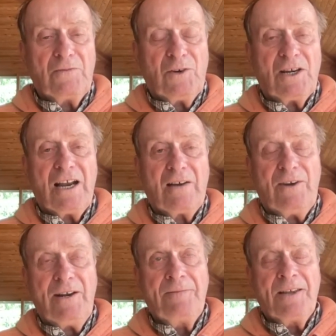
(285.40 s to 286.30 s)

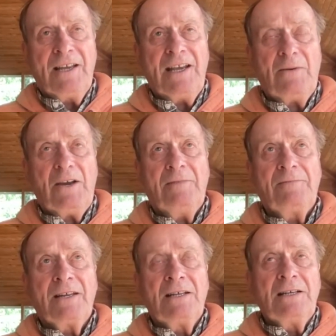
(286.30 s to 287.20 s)
photography. Anyway,
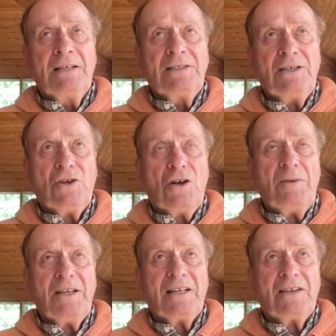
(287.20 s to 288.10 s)
she told
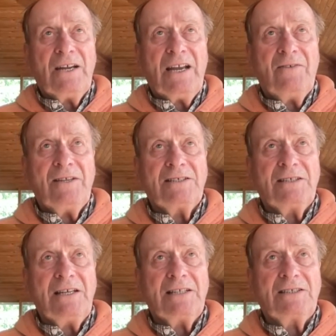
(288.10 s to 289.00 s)
me that they're having this
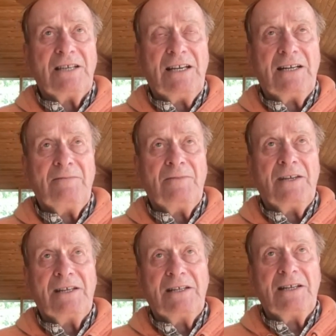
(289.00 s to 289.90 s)
thing at Salem,
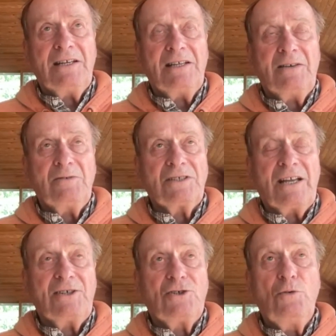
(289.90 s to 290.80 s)
and it was
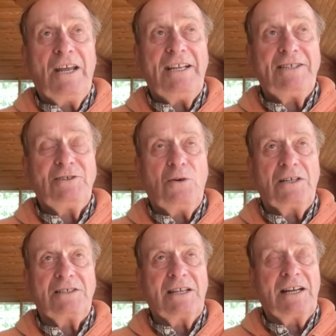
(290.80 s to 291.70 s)
like 2 days
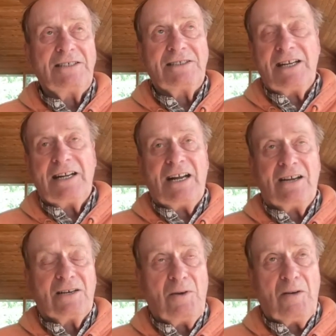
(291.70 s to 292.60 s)
notice, and I sent it
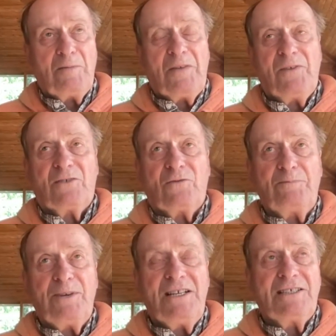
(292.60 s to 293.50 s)
out to all my Vets
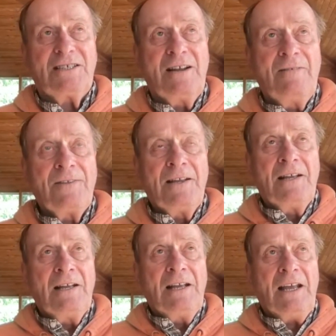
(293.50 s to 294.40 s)
for Peace,
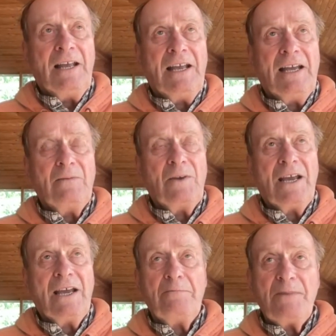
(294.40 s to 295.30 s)
and we
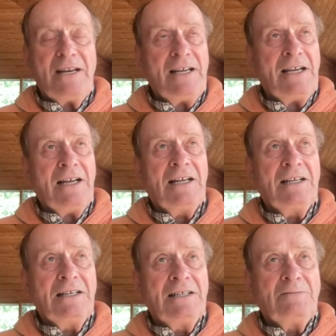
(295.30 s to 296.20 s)
had a meeting
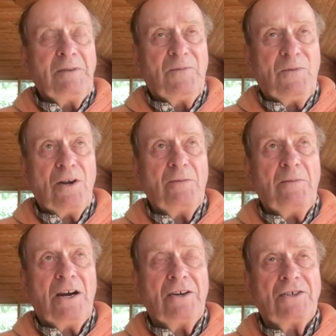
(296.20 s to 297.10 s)
before the
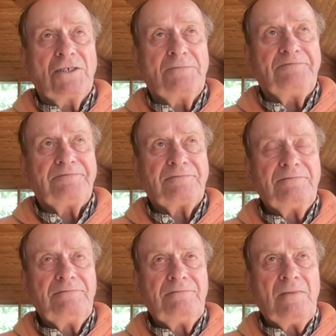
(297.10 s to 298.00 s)
march,
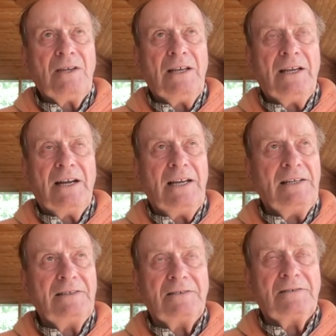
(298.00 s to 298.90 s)
and I
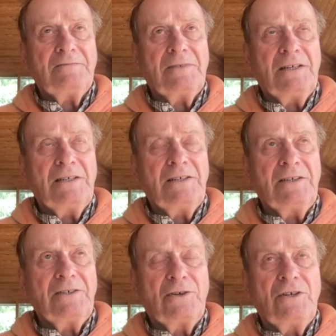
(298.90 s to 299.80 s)

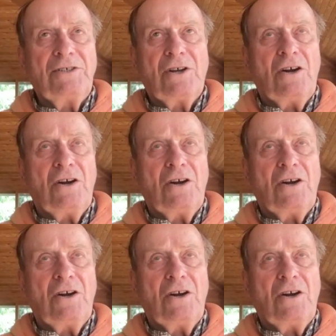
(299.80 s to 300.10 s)
encouraged